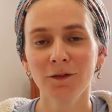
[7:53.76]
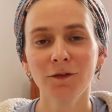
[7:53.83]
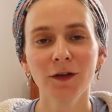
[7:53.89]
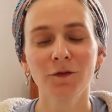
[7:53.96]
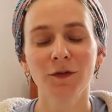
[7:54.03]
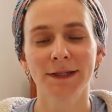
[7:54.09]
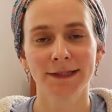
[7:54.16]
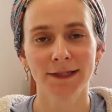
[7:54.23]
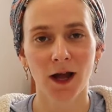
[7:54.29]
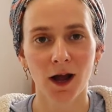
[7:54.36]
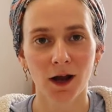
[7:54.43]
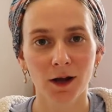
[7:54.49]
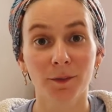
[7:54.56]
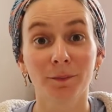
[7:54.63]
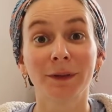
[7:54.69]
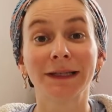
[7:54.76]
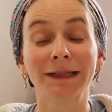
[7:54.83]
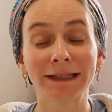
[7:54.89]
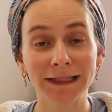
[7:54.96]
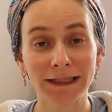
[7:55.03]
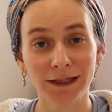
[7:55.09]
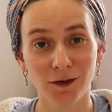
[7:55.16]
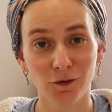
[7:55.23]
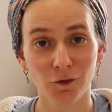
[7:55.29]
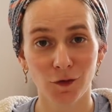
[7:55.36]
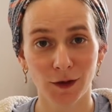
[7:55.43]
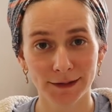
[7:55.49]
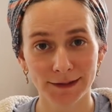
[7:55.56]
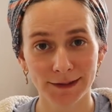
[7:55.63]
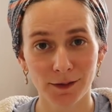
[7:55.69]
even if it's not completely
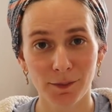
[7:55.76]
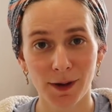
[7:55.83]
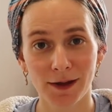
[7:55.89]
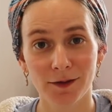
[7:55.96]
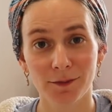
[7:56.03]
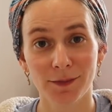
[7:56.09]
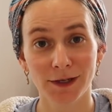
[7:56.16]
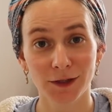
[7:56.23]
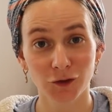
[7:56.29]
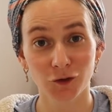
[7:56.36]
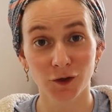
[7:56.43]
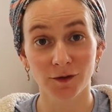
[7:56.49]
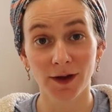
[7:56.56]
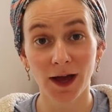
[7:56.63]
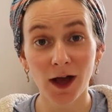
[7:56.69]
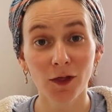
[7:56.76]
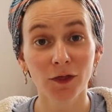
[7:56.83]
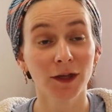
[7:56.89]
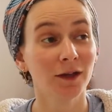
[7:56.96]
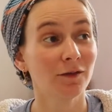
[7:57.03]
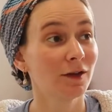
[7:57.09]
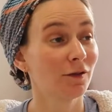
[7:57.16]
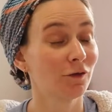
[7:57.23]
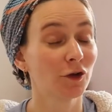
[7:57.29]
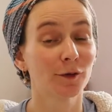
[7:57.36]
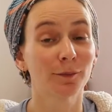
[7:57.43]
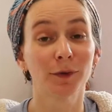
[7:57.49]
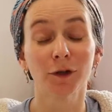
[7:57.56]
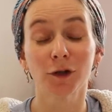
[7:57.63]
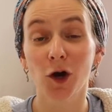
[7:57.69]
funded by the Ministry of Health, even if
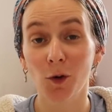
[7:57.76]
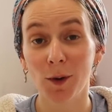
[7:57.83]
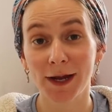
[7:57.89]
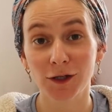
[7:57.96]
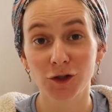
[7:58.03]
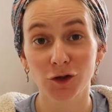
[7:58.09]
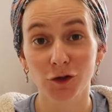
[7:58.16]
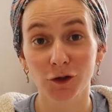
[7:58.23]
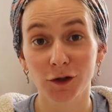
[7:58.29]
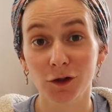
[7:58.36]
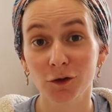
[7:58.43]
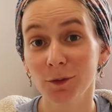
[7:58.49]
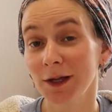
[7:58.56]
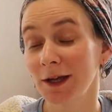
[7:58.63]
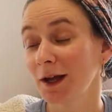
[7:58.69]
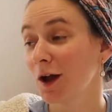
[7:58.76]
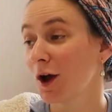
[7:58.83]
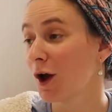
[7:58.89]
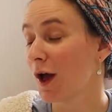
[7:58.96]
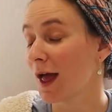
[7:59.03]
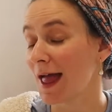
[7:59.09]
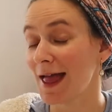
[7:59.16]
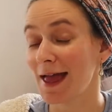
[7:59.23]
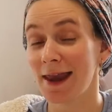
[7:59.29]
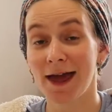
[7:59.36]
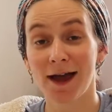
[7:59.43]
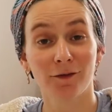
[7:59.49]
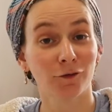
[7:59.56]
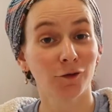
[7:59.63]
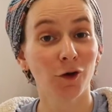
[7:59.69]
you're below age thirty-three and
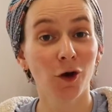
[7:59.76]
have